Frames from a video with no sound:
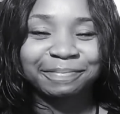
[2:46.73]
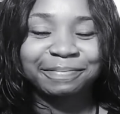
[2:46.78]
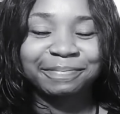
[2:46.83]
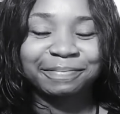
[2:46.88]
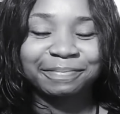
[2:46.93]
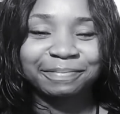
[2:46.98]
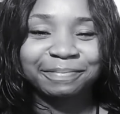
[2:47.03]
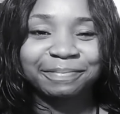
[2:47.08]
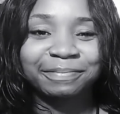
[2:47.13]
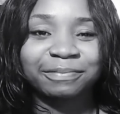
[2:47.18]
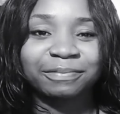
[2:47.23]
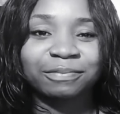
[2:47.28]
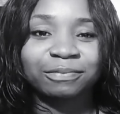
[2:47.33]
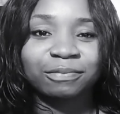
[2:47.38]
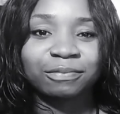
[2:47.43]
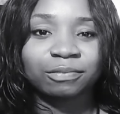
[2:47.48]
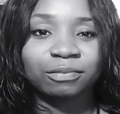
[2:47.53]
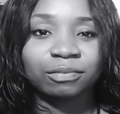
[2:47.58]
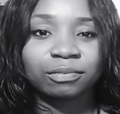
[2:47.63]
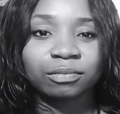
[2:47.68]

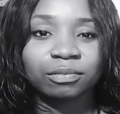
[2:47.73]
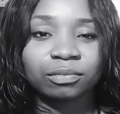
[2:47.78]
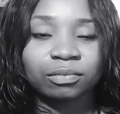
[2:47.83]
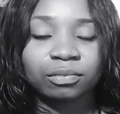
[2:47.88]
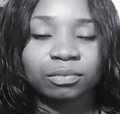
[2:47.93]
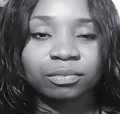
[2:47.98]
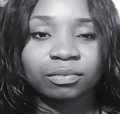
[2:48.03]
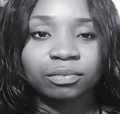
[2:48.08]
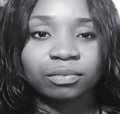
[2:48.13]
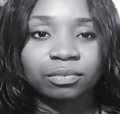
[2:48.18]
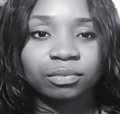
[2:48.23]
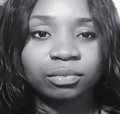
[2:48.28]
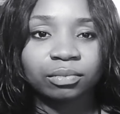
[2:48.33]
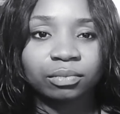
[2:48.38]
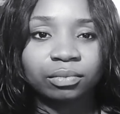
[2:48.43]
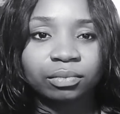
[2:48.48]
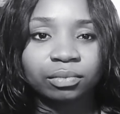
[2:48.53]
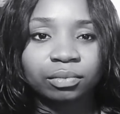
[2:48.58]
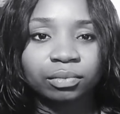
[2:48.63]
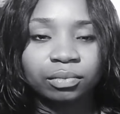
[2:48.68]

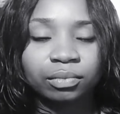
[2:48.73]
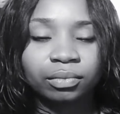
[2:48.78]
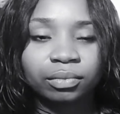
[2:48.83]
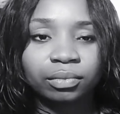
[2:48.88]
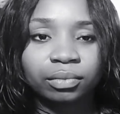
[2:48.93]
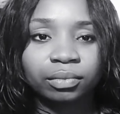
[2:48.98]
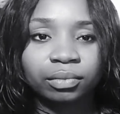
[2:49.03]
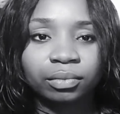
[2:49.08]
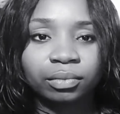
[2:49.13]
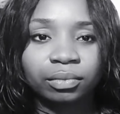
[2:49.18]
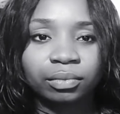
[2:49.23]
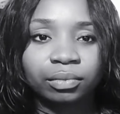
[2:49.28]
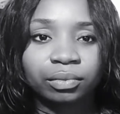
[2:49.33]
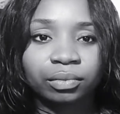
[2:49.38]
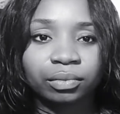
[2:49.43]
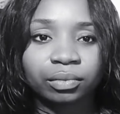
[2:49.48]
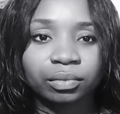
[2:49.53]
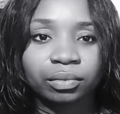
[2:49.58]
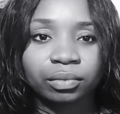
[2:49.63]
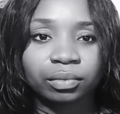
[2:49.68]

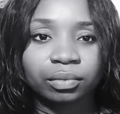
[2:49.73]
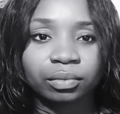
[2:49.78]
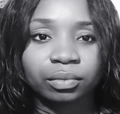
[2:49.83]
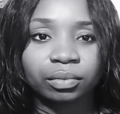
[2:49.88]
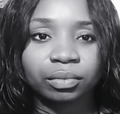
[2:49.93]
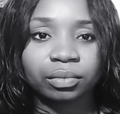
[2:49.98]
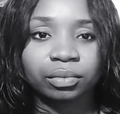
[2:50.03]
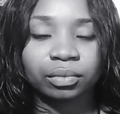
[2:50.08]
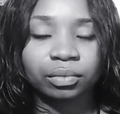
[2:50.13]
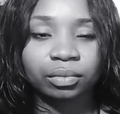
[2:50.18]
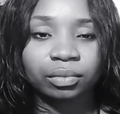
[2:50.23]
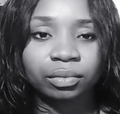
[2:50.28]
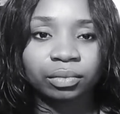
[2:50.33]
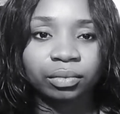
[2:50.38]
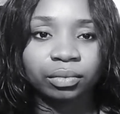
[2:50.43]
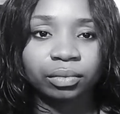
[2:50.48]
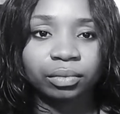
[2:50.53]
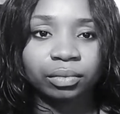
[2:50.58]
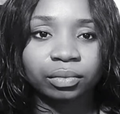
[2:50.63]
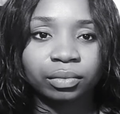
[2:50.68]

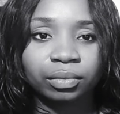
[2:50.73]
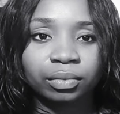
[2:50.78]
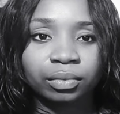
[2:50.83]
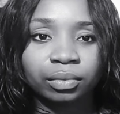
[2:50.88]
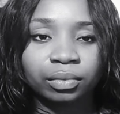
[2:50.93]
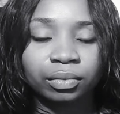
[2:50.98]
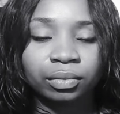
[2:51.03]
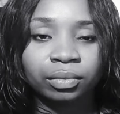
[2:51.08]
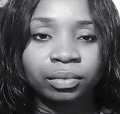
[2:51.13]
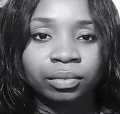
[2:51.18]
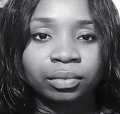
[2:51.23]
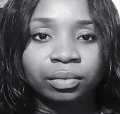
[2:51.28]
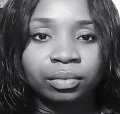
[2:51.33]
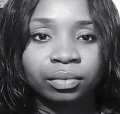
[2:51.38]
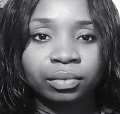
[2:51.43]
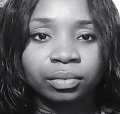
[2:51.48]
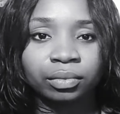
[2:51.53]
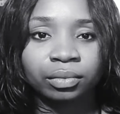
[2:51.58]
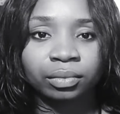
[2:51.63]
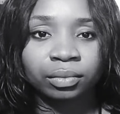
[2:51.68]

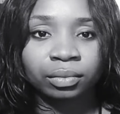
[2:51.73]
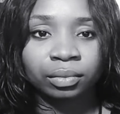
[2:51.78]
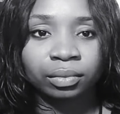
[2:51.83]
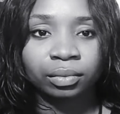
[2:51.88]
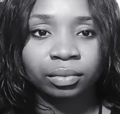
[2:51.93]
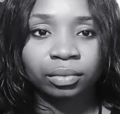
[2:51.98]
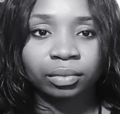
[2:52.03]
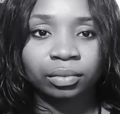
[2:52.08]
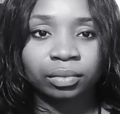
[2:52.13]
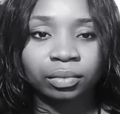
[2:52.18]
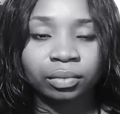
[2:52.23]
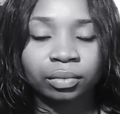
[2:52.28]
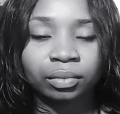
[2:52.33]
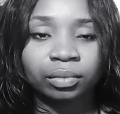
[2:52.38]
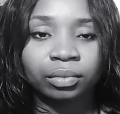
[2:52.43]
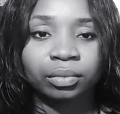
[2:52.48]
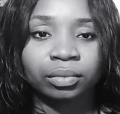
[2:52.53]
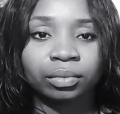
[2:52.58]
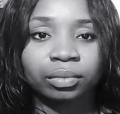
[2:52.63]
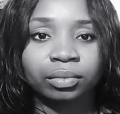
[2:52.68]

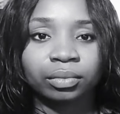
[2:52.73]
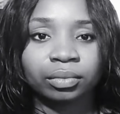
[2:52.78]
(not speaking)